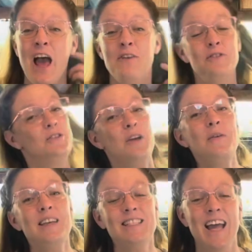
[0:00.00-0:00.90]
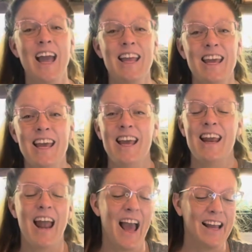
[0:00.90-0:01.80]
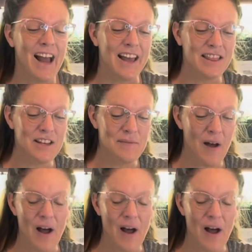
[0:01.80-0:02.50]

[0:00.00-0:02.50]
So excited. I got them